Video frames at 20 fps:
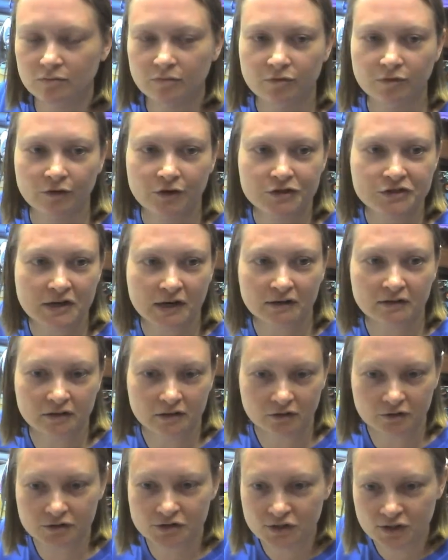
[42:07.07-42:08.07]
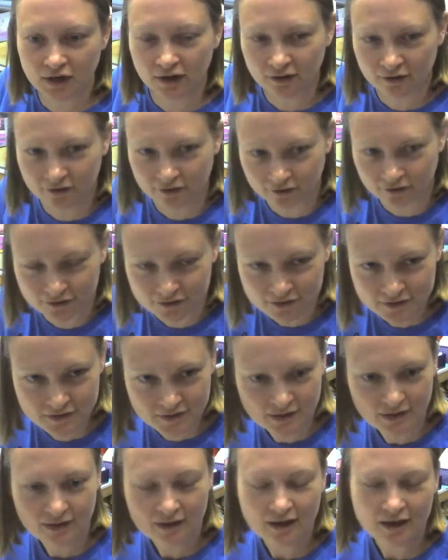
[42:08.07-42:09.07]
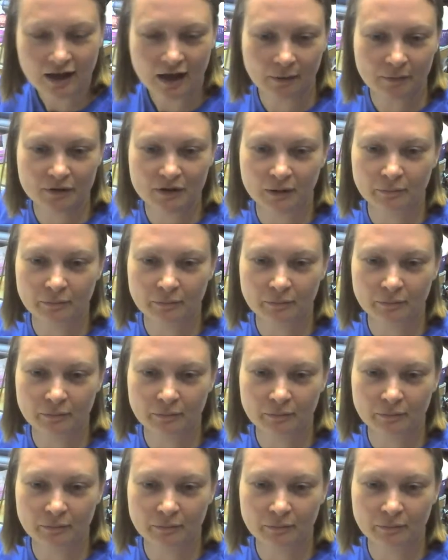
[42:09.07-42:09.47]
for the technical skills. I